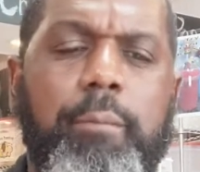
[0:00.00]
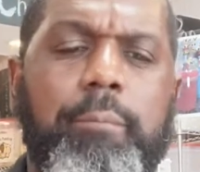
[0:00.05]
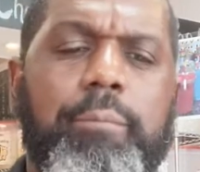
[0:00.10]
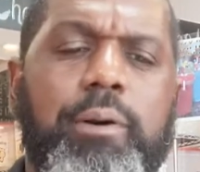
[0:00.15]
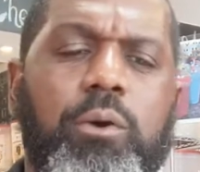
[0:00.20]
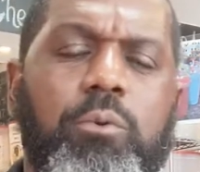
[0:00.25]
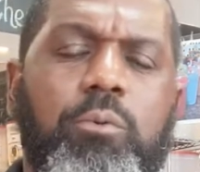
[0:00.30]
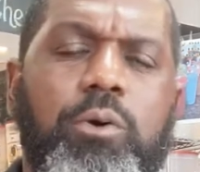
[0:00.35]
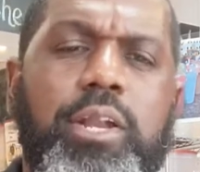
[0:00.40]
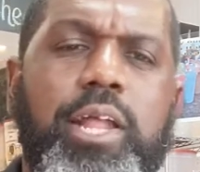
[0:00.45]

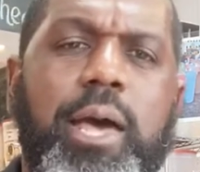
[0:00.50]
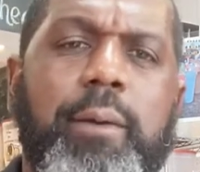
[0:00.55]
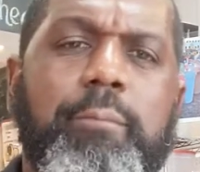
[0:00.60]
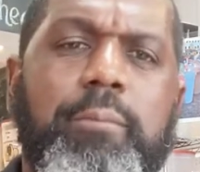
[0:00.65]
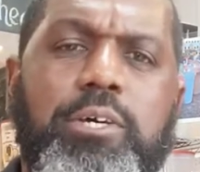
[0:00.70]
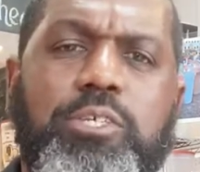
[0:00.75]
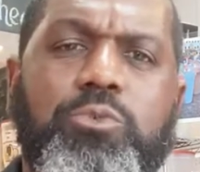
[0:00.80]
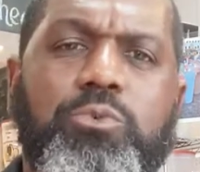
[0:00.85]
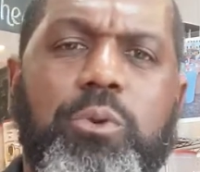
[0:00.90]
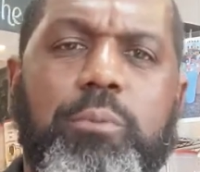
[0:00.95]
But what I
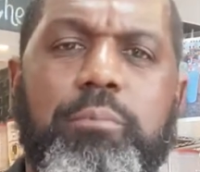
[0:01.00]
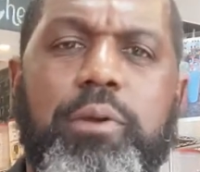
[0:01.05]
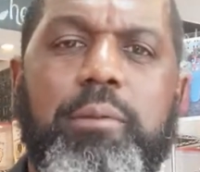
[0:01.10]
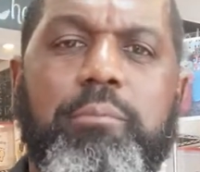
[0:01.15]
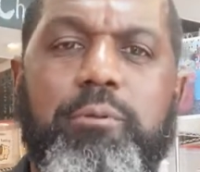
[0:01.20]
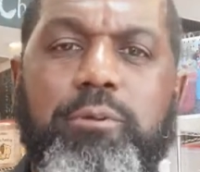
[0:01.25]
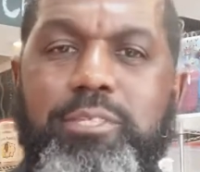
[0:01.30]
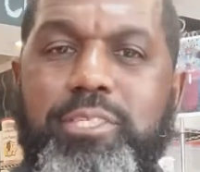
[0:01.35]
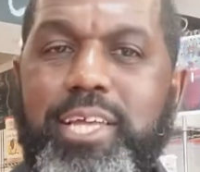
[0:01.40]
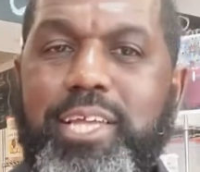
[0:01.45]
must
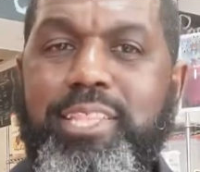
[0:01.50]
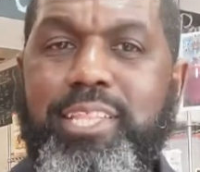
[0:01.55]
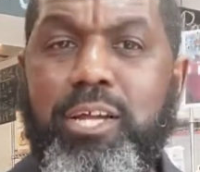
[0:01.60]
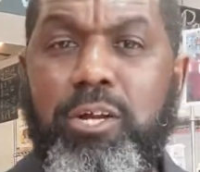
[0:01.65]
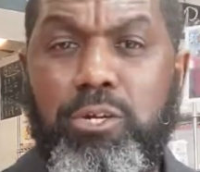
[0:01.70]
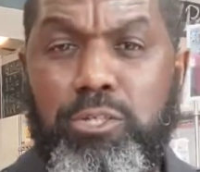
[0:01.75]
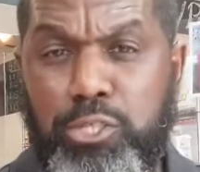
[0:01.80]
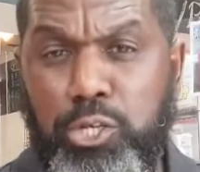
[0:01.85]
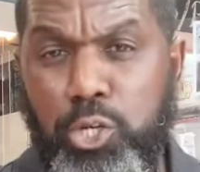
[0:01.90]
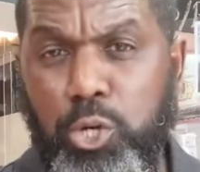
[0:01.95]
remember is that
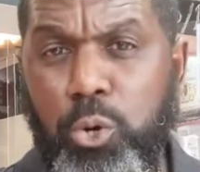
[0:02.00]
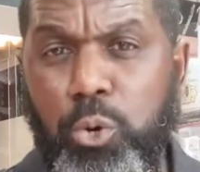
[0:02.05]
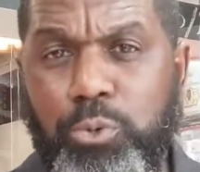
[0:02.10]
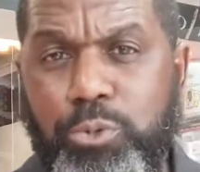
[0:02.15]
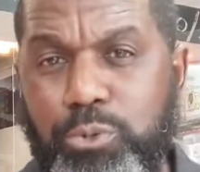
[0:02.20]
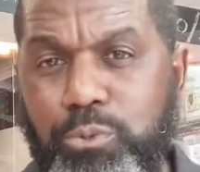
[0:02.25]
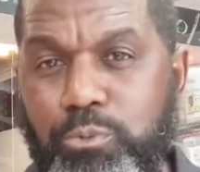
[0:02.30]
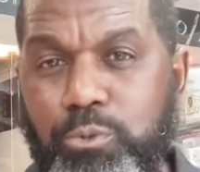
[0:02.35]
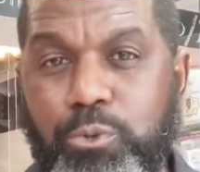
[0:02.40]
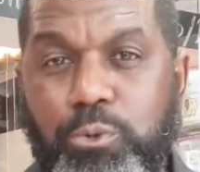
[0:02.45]
there is a
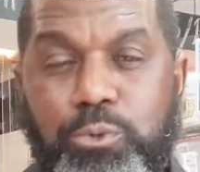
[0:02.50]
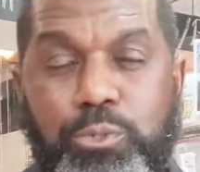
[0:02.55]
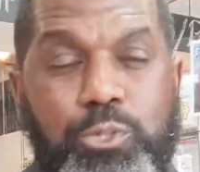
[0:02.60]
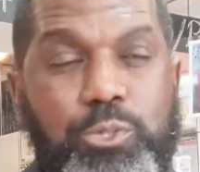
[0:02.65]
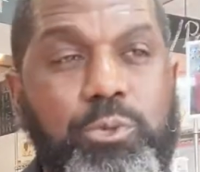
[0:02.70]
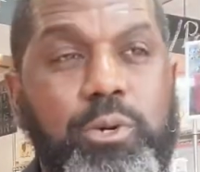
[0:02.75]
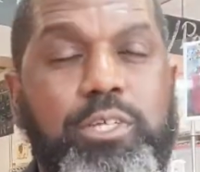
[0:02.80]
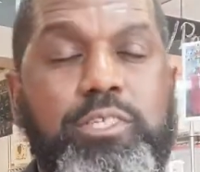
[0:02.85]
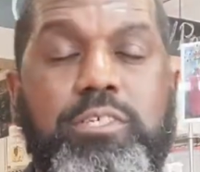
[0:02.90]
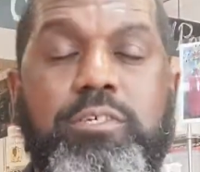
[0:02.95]
golden rule:
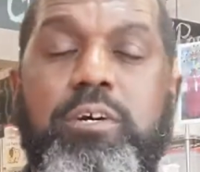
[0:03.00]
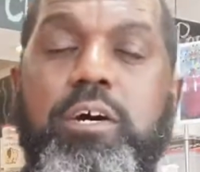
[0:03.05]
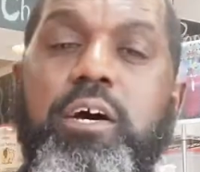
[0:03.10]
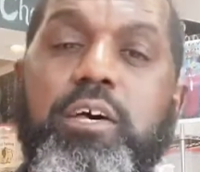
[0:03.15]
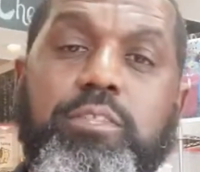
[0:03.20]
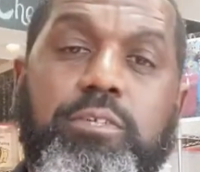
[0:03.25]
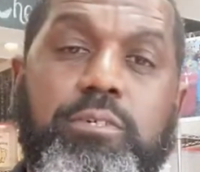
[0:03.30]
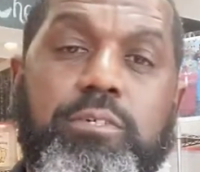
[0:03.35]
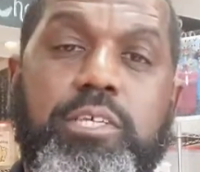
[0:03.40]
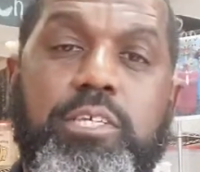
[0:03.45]
do unto
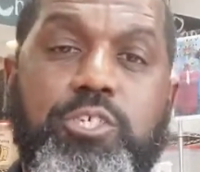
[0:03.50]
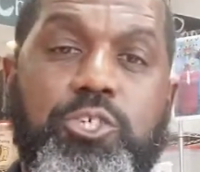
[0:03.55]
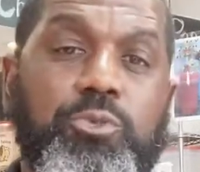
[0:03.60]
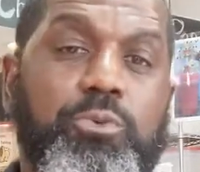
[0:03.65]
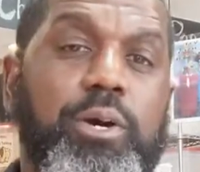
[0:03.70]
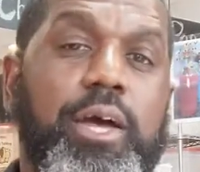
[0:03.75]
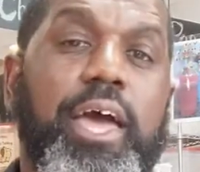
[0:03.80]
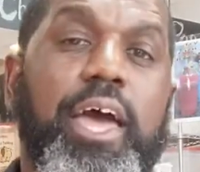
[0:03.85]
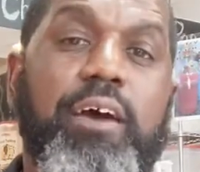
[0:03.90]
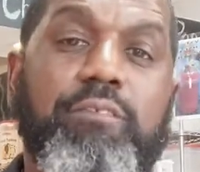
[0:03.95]
others as you
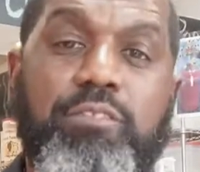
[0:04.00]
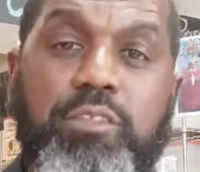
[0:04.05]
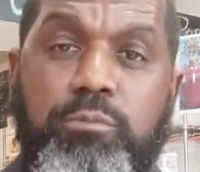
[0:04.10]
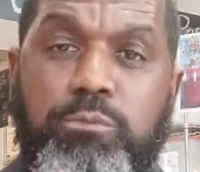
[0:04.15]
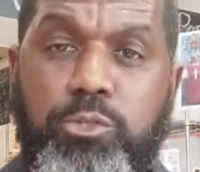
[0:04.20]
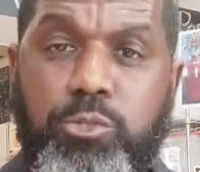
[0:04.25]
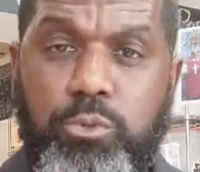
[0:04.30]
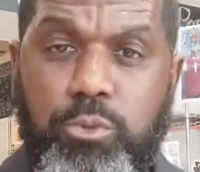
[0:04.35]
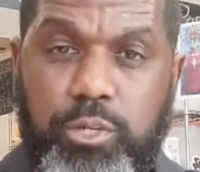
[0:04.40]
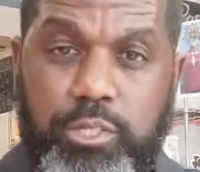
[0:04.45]
would have
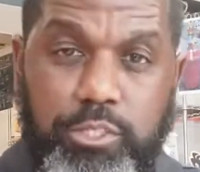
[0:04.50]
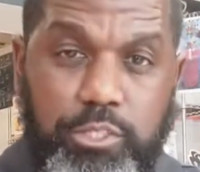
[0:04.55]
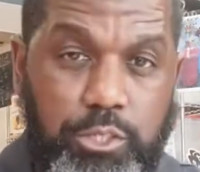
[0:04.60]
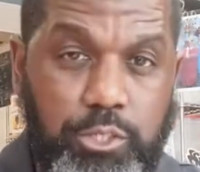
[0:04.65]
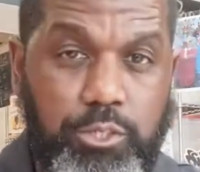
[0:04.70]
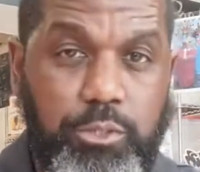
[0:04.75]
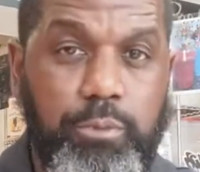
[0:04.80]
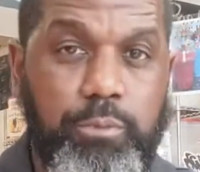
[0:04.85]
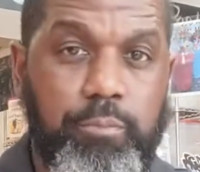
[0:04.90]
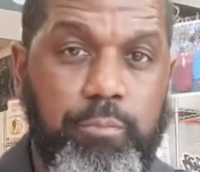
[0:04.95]
them do unto
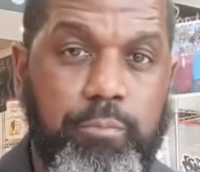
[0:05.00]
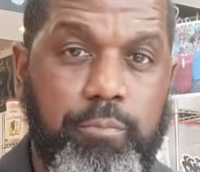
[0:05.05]
you.